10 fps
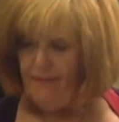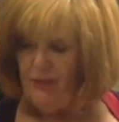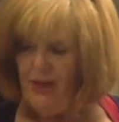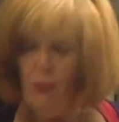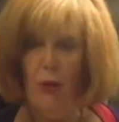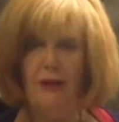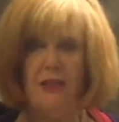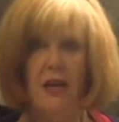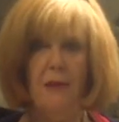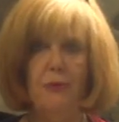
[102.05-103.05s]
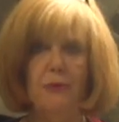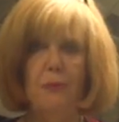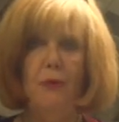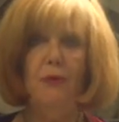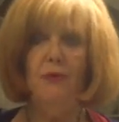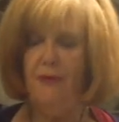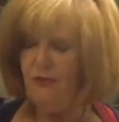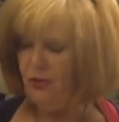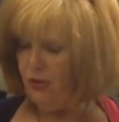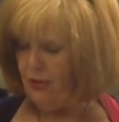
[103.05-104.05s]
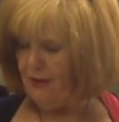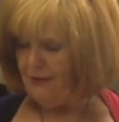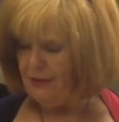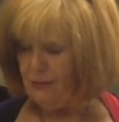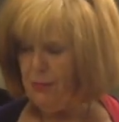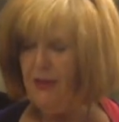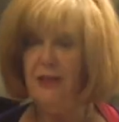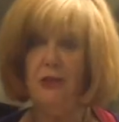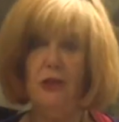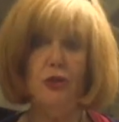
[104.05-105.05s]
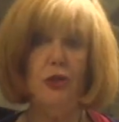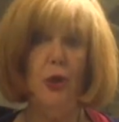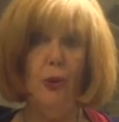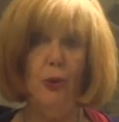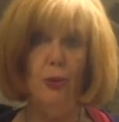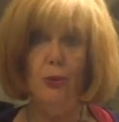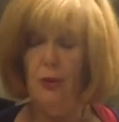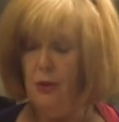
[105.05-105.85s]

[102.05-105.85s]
Then 1 tablespoon of sugar split into 2.